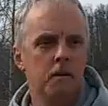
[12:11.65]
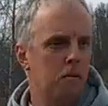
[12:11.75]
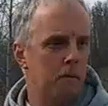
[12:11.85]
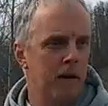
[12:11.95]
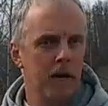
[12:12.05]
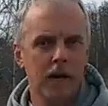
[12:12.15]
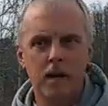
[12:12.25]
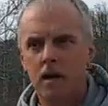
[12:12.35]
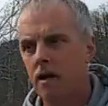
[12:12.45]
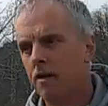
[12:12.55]

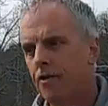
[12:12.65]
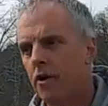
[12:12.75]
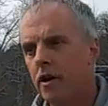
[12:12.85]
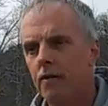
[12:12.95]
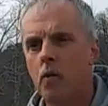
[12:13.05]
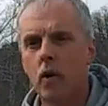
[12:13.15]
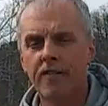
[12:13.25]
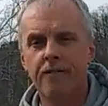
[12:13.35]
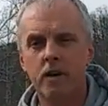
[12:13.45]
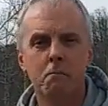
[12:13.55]
Probably 30 or 40
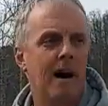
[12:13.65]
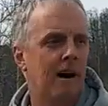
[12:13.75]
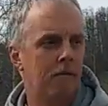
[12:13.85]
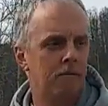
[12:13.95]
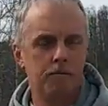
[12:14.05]
foot by